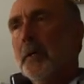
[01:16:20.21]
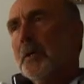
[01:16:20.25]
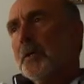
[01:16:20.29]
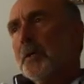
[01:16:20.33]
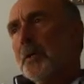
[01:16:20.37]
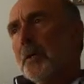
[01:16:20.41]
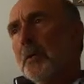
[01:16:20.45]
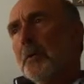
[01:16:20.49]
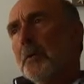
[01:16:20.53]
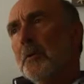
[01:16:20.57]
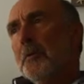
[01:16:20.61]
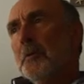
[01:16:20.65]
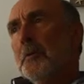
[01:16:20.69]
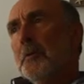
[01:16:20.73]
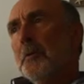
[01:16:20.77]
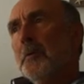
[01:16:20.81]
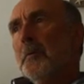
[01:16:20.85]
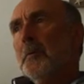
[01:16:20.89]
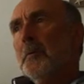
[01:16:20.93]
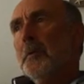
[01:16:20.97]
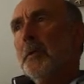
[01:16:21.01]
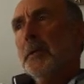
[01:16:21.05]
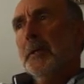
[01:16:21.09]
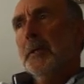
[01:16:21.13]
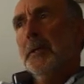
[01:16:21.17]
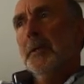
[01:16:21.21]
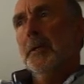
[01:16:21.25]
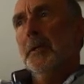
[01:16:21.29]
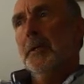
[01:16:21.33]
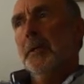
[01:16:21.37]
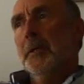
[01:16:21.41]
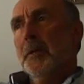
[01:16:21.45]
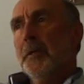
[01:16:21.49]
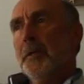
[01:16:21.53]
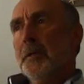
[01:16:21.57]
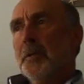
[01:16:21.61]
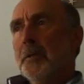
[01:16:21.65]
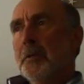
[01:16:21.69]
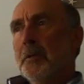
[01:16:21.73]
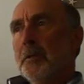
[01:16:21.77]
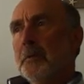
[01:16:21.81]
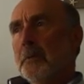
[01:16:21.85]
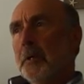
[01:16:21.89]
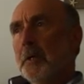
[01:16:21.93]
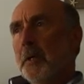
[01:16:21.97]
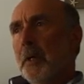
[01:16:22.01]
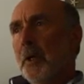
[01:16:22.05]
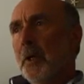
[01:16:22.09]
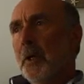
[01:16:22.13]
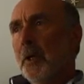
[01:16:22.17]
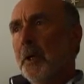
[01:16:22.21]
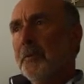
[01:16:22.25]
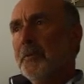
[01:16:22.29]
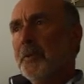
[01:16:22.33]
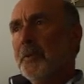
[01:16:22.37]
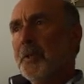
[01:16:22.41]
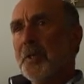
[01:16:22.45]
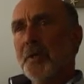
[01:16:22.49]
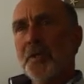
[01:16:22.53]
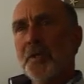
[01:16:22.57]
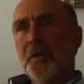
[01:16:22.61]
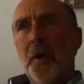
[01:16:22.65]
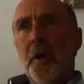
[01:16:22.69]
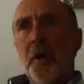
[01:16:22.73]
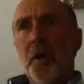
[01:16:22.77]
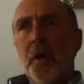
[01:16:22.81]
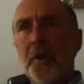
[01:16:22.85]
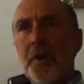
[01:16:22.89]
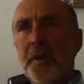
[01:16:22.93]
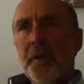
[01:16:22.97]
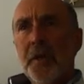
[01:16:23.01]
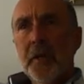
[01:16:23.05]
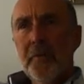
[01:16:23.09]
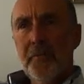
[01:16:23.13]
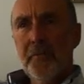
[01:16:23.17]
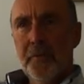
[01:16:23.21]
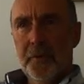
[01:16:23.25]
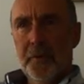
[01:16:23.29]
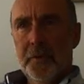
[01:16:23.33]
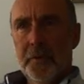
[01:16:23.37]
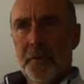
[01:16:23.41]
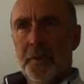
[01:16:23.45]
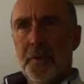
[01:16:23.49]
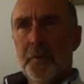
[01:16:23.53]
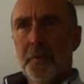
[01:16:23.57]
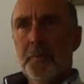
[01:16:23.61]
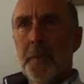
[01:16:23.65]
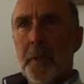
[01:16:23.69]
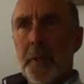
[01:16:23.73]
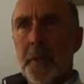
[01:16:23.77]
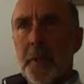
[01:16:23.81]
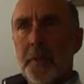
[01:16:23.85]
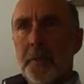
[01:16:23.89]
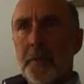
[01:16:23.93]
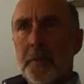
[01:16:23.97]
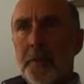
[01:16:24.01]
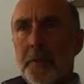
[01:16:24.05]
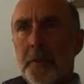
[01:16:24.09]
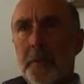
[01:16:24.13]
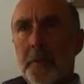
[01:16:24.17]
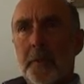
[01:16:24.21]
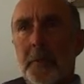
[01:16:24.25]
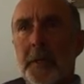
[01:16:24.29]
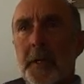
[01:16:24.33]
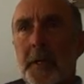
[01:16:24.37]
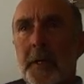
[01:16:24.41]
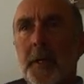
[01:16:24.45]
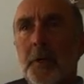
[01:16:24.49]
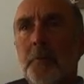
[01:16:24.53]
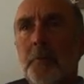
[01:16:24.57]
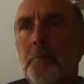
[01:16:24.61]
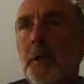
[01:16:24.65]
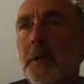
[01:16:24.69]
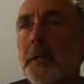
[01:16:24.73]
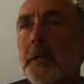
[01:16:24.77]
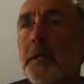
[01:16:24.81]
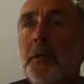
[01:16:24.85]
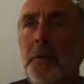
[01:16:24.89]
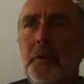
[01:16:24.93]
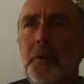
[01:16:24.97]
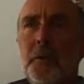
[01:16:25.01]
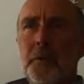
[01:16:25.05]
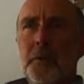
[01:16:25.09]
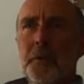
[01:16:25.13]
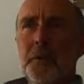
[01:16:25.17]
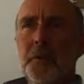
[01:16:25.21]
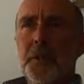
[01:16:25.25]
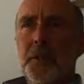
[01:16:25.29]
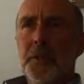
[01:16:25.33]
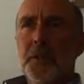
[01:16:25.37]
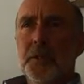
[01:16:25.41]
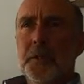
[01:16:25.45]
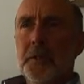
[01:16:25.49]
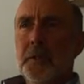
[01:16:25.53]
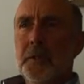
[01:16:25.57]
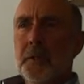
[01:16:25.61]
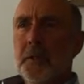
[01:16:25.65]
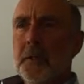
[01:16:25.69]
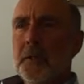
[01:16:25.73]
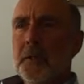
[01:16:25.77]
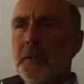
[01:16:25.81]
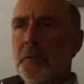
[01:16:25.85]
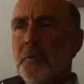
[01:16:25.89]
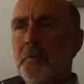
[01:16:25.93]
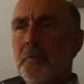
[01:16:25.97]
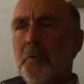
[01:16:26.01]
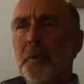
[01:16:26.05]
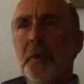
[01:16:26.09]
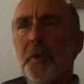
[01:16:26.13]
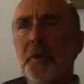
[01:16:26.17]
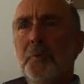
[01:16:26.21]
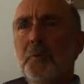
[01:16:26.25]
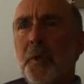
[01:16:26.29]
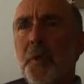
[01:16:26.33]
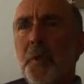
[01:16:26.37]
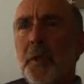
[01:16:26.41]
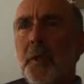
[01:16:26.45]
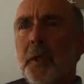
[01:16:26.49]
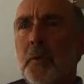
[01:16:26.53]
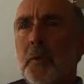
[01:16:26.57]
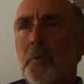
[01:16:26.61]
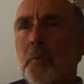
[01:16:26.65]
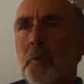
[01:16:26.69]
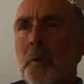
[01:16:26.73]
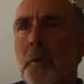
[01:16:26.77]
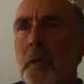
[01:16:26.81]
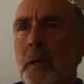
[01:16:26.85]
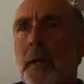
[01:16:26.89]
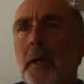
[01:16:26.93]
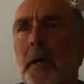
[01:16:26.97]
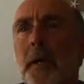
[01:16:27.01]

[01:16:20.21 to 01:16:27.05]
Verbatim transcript: So uh, uh, there's a, a, lot of solid evidence about it. So my interest uh, has really been, well,